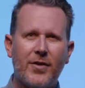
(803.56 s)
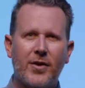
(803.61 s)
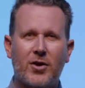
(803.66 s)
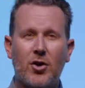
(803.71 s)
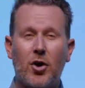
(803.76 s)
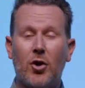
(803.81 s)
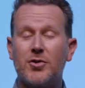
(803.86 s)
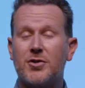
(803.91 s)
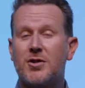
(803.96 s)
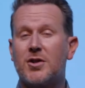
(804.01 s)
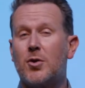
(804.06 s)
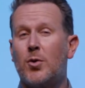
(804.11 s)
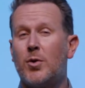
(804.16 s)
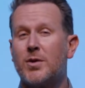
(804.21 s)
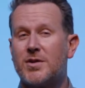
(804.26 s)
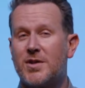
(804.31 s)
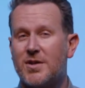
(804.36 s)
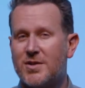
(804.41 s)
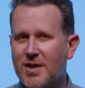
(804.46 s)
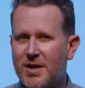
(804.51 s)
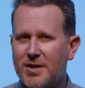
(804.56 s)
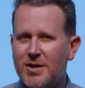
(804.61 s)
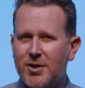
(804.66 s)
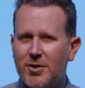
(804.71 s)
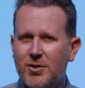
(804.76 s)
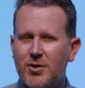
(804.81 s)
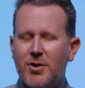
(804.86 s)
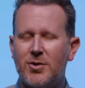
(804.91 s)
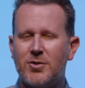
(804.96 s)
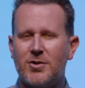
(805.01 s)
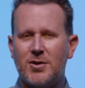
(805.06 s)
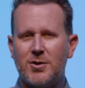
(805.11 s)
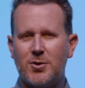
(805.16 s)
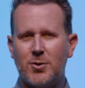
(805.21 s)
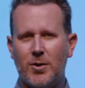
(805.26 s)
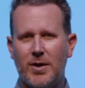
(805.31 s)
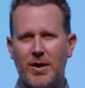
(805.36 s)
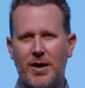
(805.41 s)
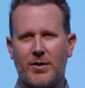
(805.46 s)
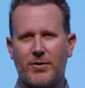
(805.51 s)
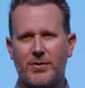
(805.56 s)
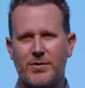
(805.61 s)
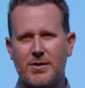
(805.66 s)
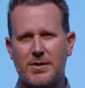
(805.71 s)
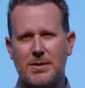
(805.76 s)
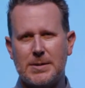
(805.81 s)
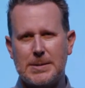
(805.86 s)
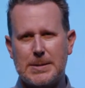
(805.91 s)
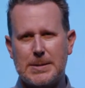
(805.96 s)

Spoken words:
consequences that you use in your house.